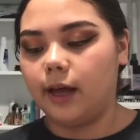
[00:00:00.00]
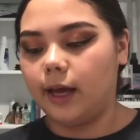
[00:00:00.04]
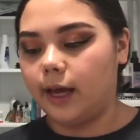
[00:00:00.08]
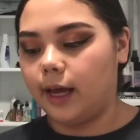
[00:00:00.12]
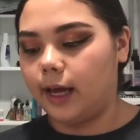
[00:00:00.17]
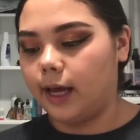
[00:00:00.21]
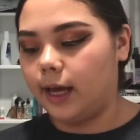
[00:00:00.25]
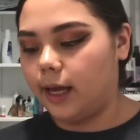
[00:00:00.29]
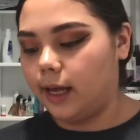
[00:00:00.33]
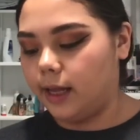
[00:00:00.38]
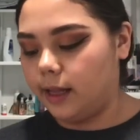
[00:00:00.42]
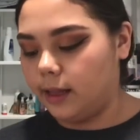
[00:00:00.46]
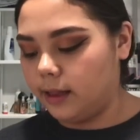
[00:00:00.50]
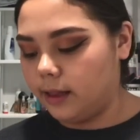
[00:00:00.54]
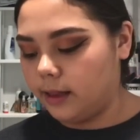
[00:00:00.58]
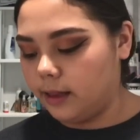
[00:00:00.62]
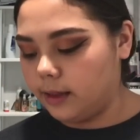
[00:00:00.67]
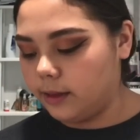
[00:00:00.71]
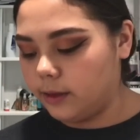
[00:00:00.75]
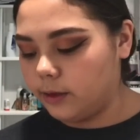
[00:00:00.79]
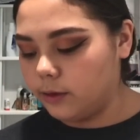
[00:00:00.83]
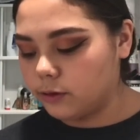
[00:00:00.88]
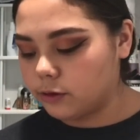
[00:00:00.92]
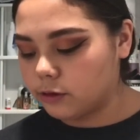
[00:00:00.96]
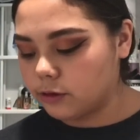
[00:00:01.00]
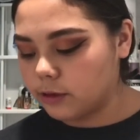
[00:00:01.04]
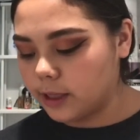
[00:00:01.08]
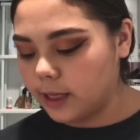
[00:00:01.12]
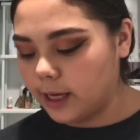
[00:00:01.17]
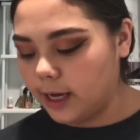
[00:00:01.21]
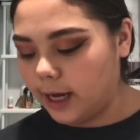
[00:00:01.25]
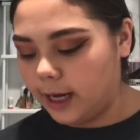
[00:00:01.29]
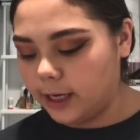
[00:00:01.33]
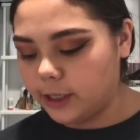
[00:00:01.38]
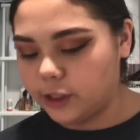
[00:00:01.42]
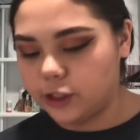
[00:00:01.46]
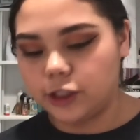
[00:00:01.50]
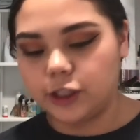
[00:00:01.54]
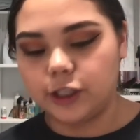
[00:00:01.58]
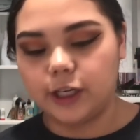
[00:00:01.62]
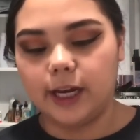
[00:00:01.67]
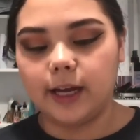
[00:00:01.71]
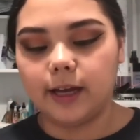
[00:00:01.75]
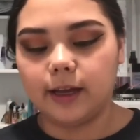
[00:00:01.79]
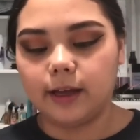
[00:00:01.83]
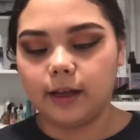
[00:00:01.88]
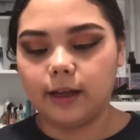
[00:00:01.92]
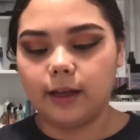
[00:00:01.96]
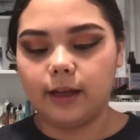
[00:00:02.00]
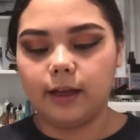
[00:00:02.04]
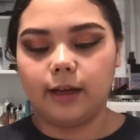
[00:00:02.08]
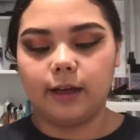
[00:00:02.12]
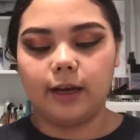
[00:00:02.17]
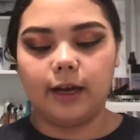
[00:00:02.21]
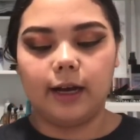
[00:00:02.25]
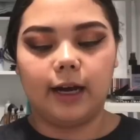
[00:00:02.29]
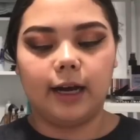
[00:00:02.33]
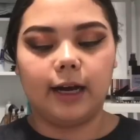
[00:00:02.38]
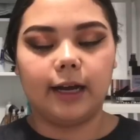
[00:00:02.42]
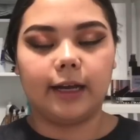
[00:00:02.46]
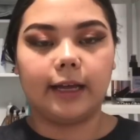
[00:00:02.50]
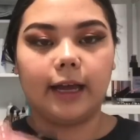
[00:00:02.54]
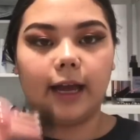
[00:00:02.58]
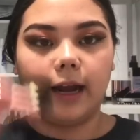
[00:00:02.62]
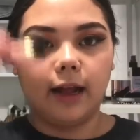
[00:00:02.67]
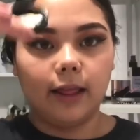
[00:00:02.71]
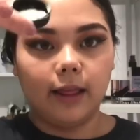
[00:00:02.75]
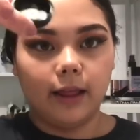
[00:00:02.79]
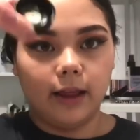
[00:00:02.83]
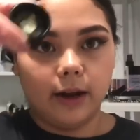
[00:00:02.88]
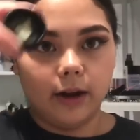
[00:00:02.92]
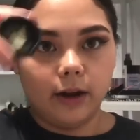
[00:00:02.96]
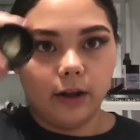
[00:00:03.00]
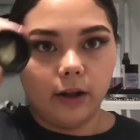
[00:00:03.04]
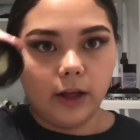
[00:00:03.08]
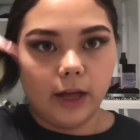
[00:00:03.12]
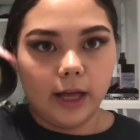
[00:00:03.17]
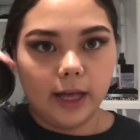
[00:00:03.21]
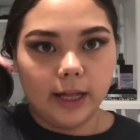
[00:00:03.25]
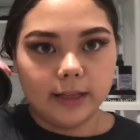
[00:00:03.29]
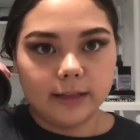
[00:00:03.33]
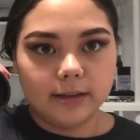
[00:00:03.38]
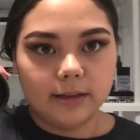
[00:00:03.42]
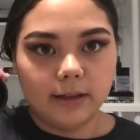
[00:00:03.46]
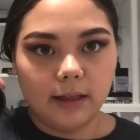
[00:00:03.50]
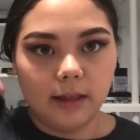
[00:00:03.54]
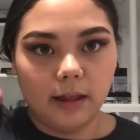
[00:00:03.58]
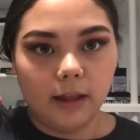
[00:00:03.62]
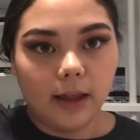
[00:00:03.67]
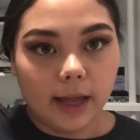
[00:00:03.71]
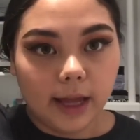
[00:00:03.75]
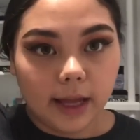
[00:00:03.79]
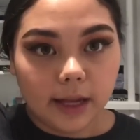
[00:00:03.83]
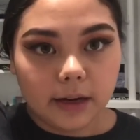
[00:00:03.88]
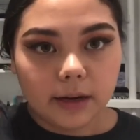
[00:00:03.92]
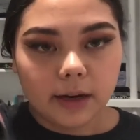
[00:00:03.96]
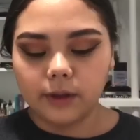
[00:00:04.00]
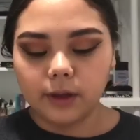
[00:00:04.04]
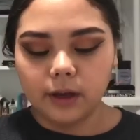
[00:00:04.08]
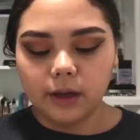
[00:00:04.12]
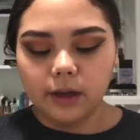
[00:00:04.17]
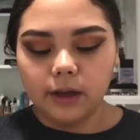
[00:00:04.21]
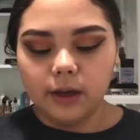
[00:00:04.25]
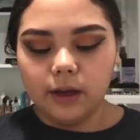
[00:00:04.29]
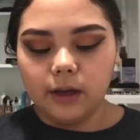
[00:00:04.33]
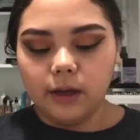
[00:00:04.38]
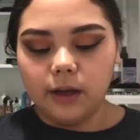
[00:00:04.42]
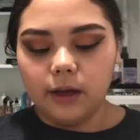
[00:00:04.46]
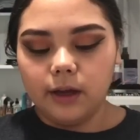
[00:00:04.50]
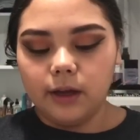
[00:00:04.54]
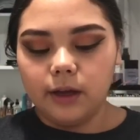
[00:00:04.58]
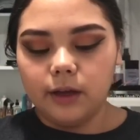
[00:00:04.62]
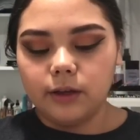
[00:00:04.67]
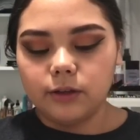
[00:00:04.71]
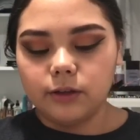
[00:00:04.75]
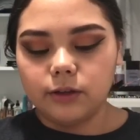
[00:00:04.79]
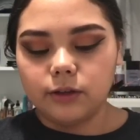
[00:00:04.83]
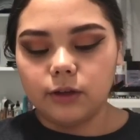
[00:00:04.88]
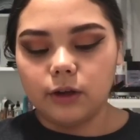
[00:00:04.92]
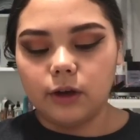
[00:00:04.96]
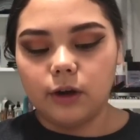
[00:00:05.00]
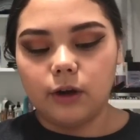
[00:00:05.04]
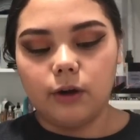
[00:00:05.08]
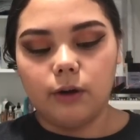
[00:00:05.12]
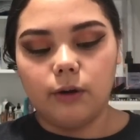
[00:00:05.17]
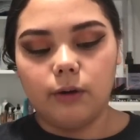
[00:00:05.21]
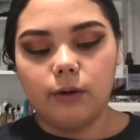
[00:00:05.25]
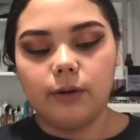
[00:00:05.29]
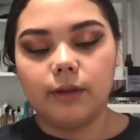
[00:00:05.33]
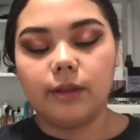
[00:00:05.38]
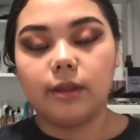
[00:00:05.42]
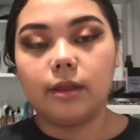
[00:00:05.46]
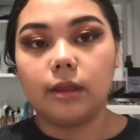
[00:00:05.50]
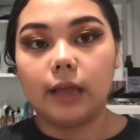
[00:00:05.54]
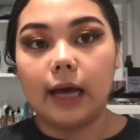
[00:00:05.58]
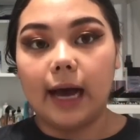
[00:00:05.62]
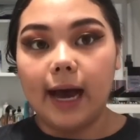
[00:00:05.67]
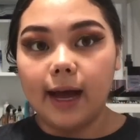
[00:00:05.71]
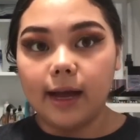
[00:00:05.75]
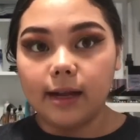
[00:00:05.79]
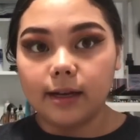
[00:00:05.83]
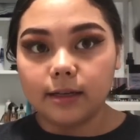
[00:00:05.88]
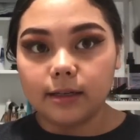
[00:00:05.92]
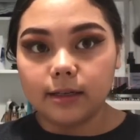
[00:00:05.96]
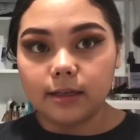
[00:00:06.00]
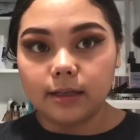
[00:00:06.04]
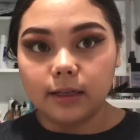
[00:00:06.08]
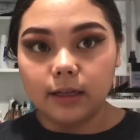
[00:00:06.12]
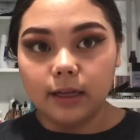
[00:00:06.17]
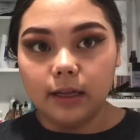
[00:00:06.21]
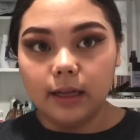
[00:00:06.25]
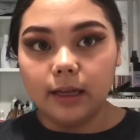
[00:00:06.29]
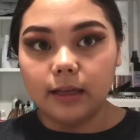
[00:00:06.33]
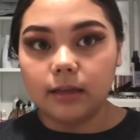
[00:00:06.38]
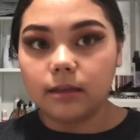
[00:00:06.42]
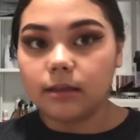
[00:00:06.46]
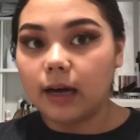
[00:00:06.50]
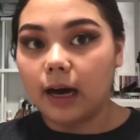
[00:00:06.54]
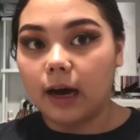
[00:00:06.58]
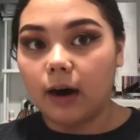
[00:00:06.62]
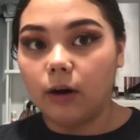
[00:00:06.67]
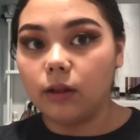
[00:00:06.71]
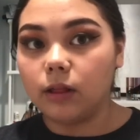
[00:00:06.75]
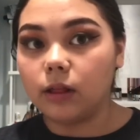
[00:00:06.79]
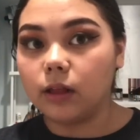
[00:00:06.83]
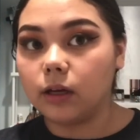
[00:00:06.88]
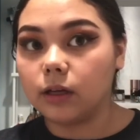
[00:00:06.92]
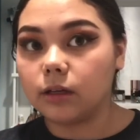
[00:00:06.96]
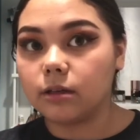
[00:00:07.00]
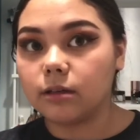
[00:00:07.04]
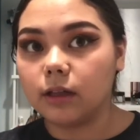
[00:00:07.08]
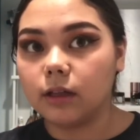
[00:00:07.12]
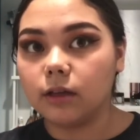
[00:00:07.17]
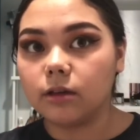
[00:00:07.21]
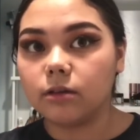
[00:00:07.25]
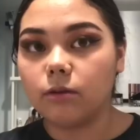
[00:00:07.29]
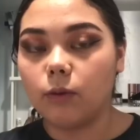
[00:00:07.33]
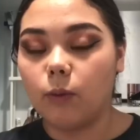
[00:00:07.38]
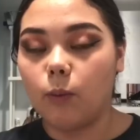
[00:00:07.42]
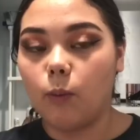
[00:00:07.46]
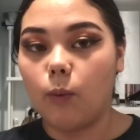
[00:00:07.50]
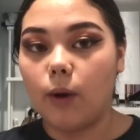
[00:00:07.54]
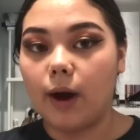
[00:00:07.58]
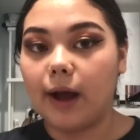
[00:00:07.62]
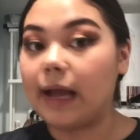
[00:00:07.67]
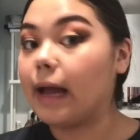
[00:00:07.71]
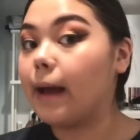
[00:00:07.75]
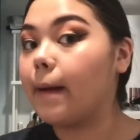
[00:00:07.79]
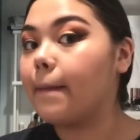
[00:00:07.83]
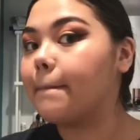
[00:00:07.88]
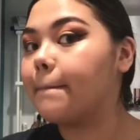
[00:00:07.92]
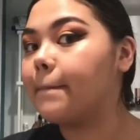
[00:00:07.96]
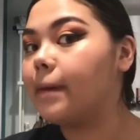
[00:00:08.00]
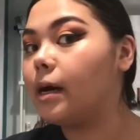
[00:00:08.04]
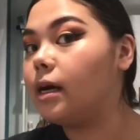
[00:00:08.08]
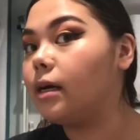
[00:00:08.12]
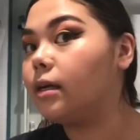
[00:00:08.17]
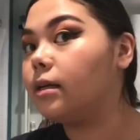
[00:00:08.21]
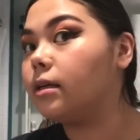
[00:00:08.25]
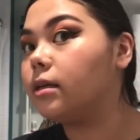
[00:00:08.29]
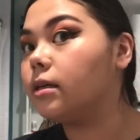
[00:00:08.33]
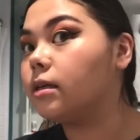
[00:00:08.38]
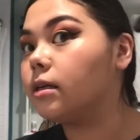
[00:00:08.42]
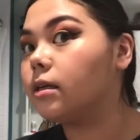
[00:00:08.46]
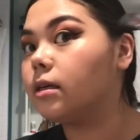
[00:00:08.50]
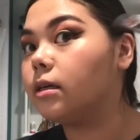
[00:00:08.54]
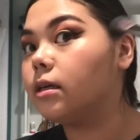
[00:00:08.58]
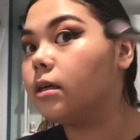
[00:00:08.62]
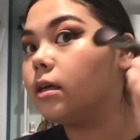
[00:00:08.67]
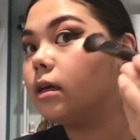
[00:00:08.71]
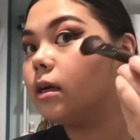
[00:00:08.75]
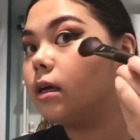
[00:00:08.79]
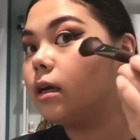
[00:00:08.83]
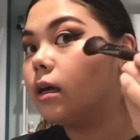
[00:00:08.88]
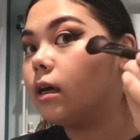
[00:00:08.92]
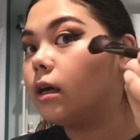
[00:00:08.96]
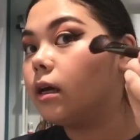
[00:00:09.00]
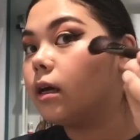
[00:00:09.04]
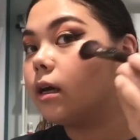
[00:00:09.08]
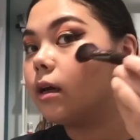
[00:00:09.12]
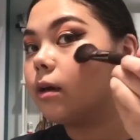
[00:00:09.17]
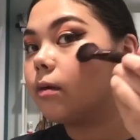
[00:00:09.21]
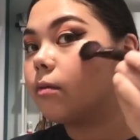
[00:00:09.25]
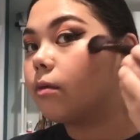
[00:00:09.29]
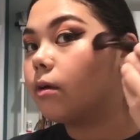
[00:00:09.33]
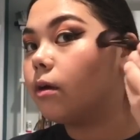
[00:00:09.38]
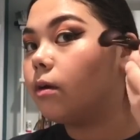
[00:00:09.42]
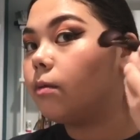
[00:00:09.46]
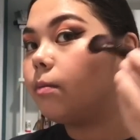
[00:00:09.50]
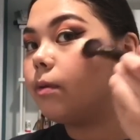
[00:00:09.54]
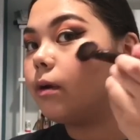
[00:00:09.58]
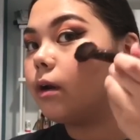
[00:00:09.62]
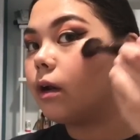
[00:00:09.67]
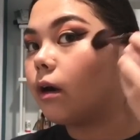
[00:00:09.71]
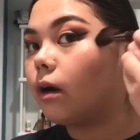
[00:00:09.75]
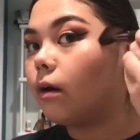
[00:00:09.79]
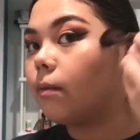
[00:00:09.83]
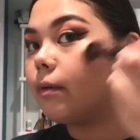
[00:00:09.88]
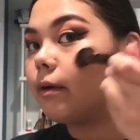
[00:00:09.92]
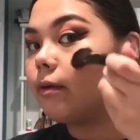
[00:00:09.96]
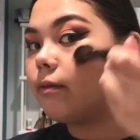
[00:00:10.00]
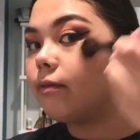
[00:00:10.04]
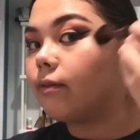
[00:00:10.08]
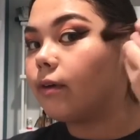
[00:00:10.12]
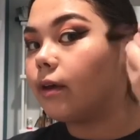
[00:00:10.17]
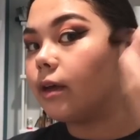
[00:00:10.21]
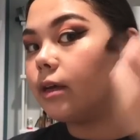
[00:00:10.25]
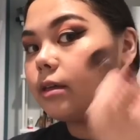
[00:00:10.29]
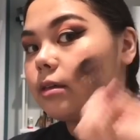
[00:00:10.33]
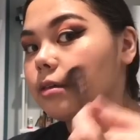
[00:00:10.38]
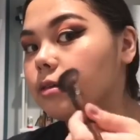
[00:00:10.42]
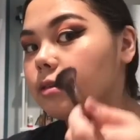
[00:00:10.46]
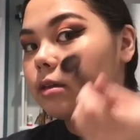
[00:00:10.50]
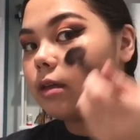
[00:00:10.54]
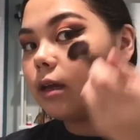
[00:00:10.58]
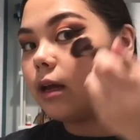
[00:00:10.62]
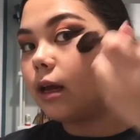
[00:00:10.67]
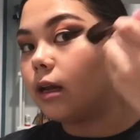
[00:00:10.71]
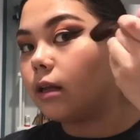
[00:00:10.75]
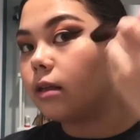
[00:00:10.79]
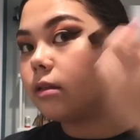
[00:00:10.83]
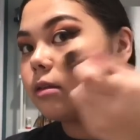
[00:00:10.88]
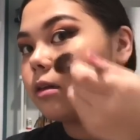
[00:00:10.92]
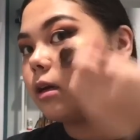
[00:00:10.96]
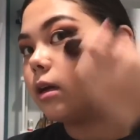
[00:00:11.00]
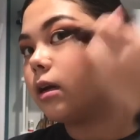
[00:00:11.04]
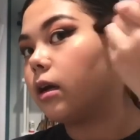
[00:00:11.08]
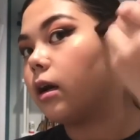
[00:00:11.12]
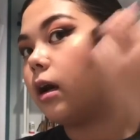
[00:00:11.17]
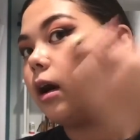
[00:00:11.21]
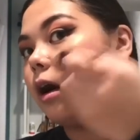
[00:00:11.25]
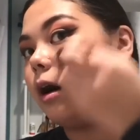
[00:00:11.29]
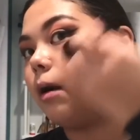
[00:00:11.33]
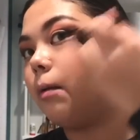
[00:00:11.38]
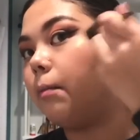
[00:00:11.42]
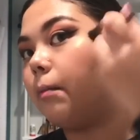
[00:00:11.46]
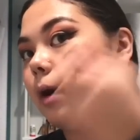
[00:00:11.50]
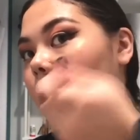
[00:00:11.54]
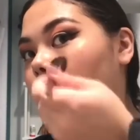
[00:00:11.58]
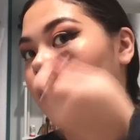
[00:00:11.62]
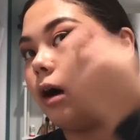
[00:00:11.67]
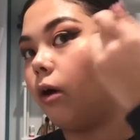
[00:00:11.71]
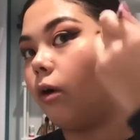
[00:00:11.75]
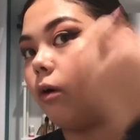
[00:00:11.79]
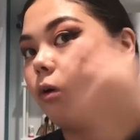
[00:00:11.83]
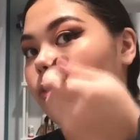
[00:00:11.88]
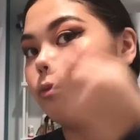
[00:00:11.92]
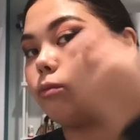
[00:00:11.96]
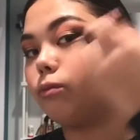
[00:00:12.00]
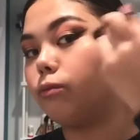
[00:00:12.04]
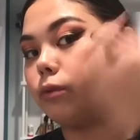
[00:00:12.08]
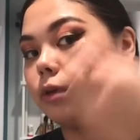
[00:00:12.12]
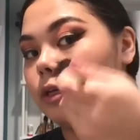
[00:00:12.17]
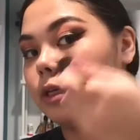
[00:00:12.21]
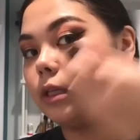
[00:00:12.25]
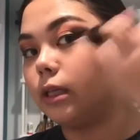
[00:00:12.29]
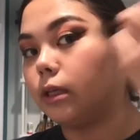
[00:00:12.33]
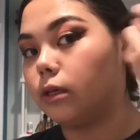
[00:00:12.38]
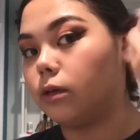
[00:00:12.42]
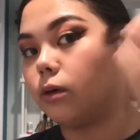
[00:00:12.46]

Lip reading: and usually I get a little into the lid. So that is how it looks. It looks white, but I'm gonna put it on my face and it's gonna come out really